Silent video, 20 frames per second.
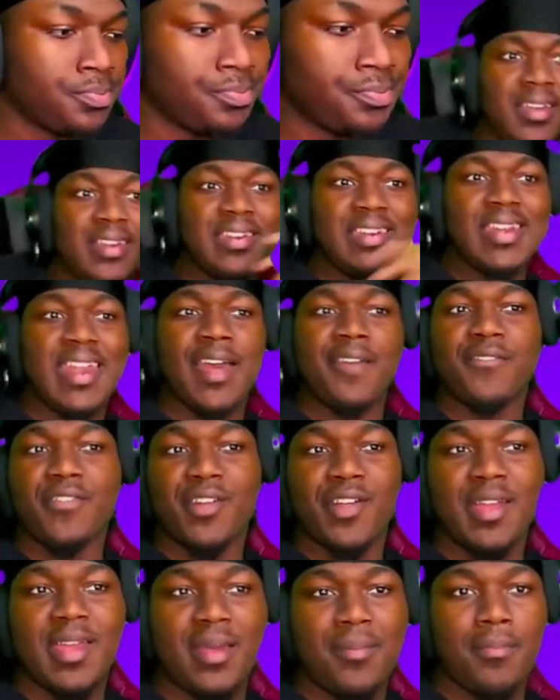
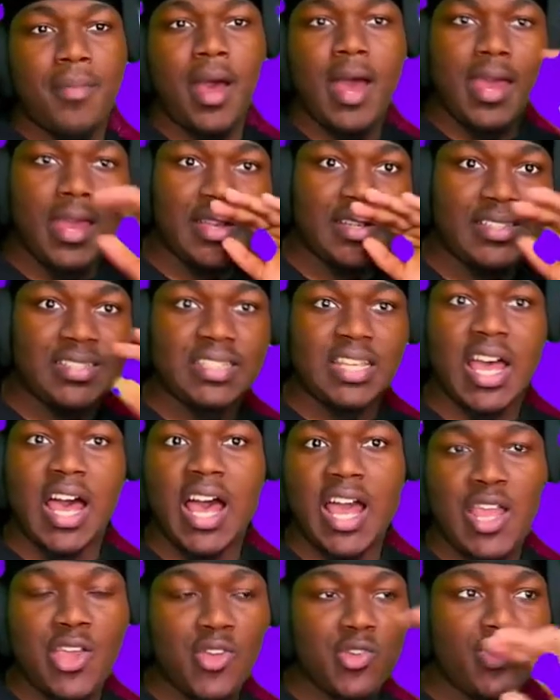Never in my
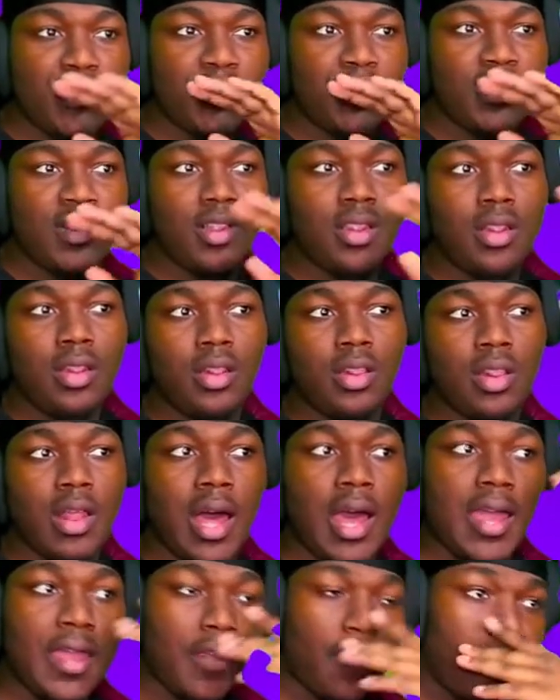entire
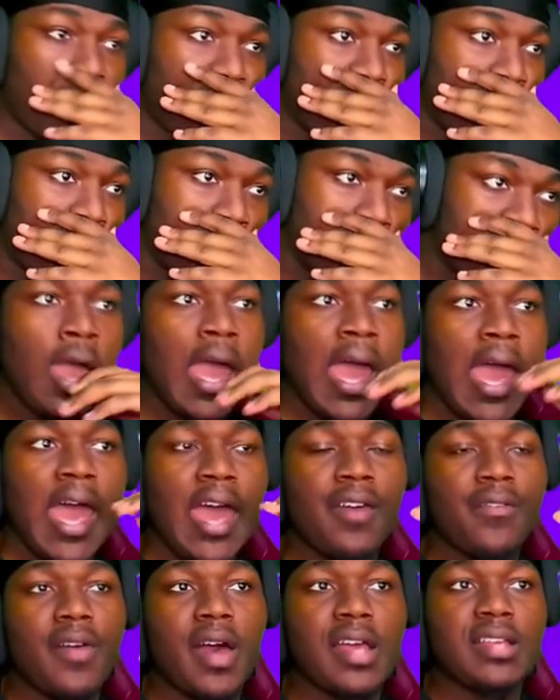life
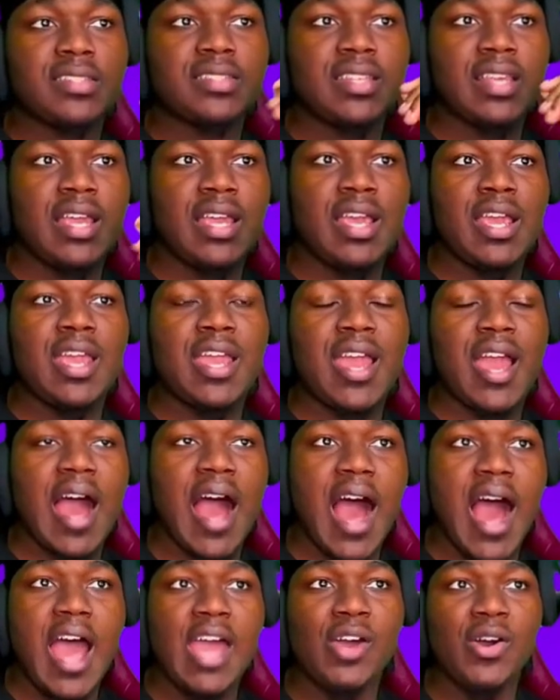have I seen
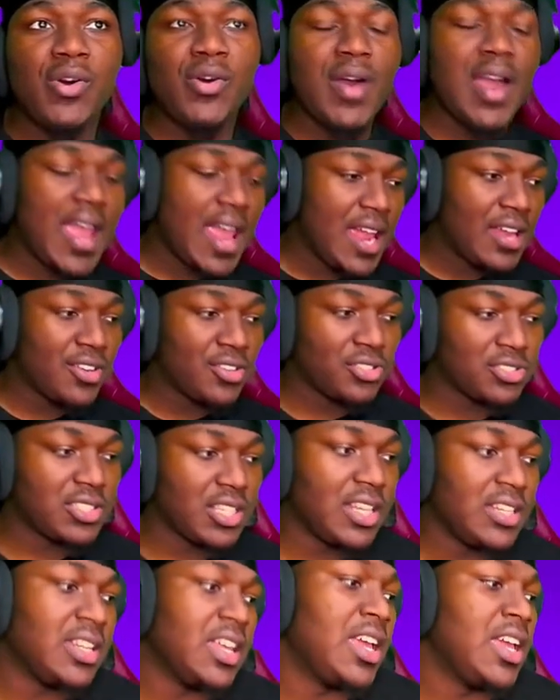Kyle
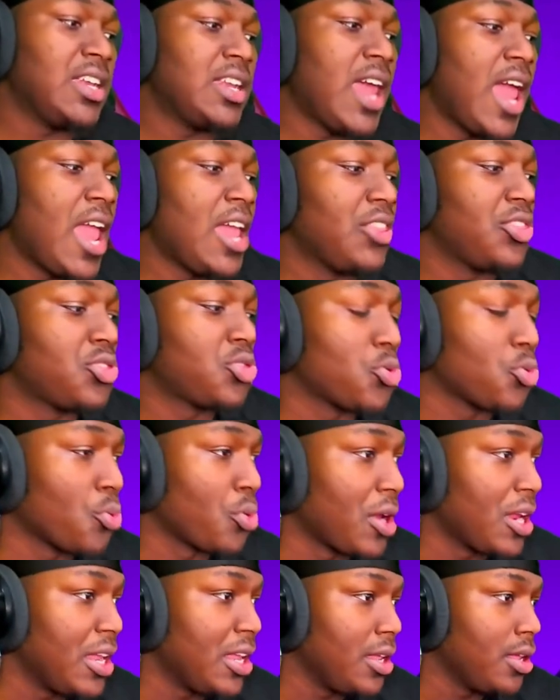Anderson hit a
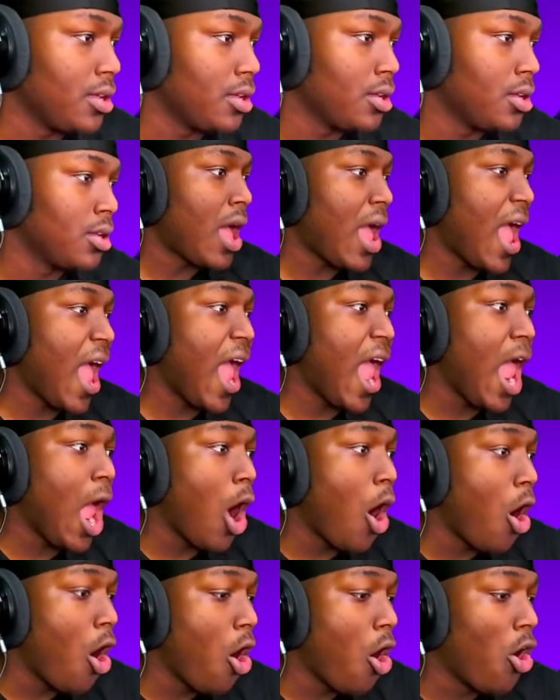three at
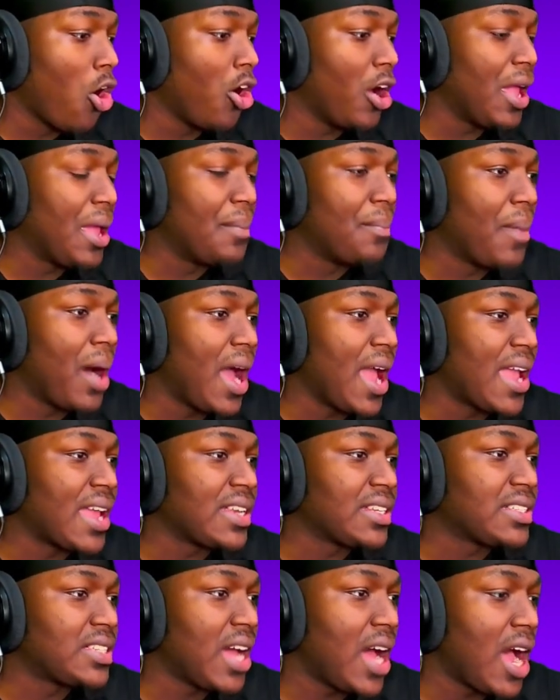all in my
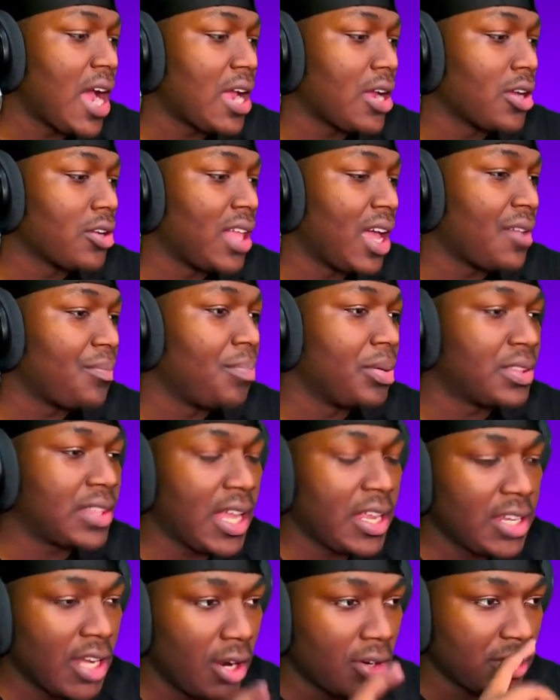entire life, but
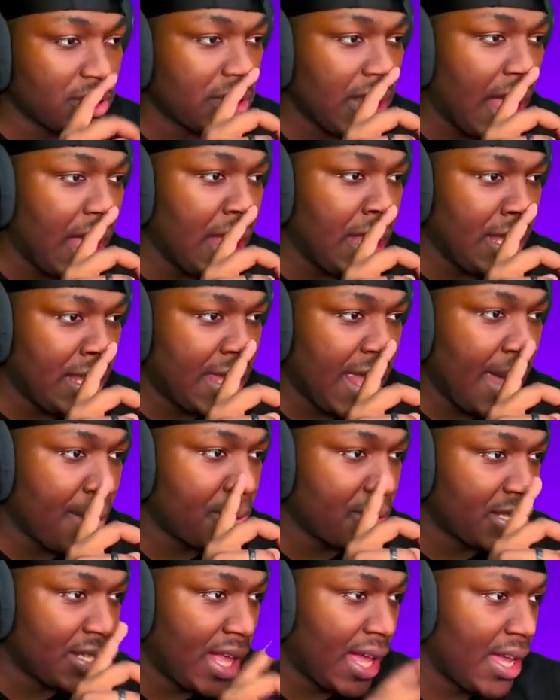they noticed that he
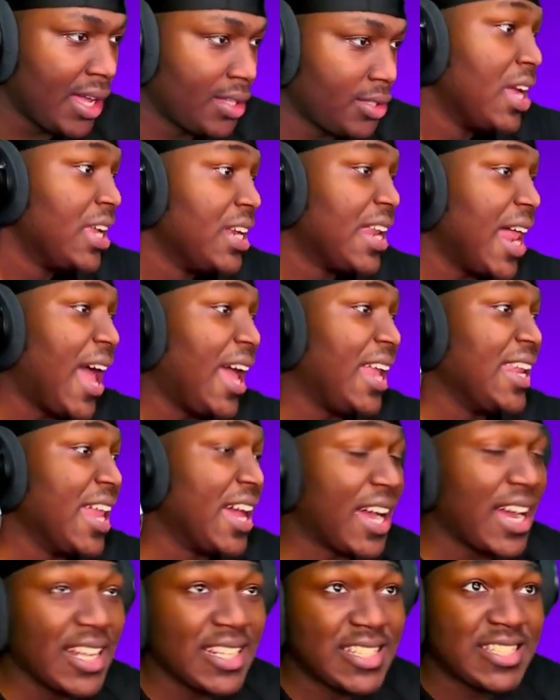capitalized. That
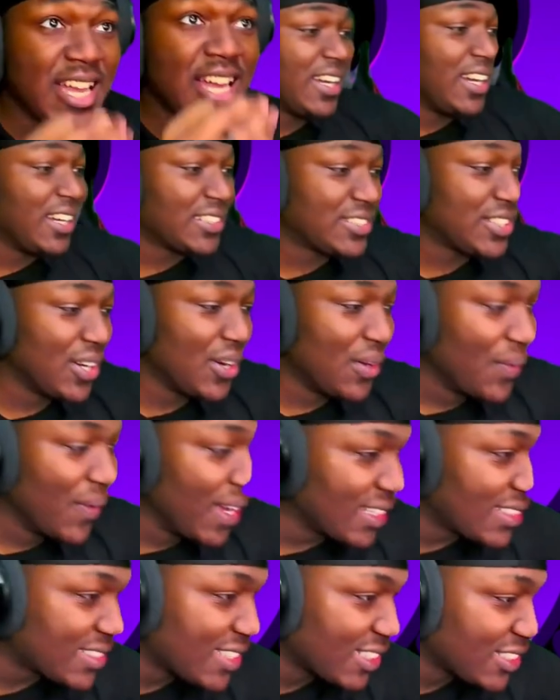nigga took 2
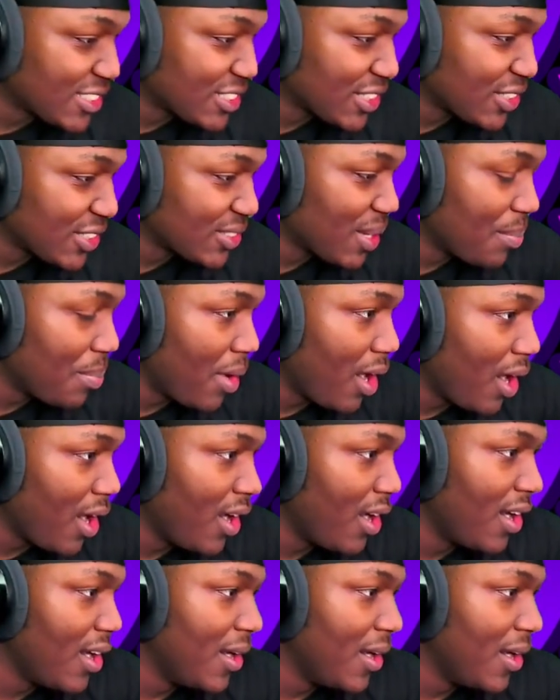weeks to shoot the ball.